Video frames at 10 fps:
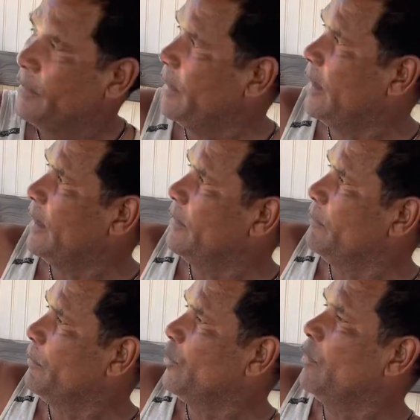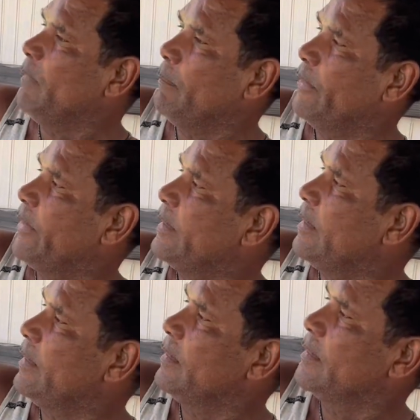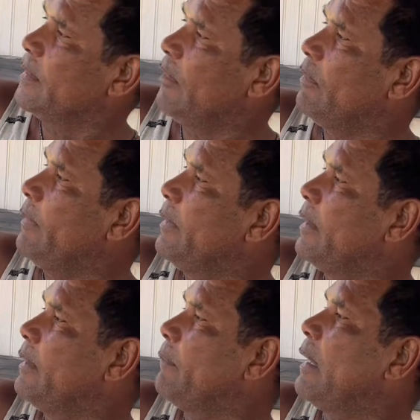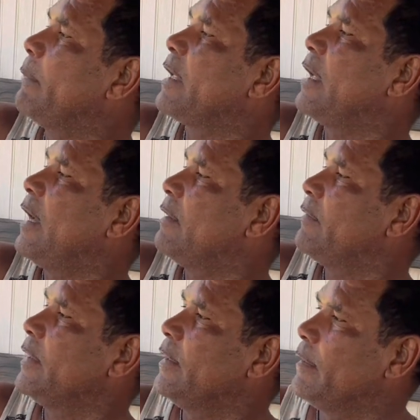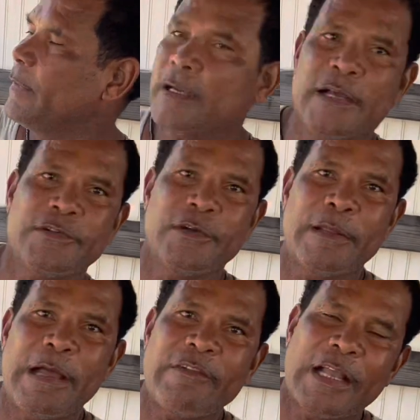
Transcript: yeah. And you meet me right here. I'll be in my garden right here because you know you have a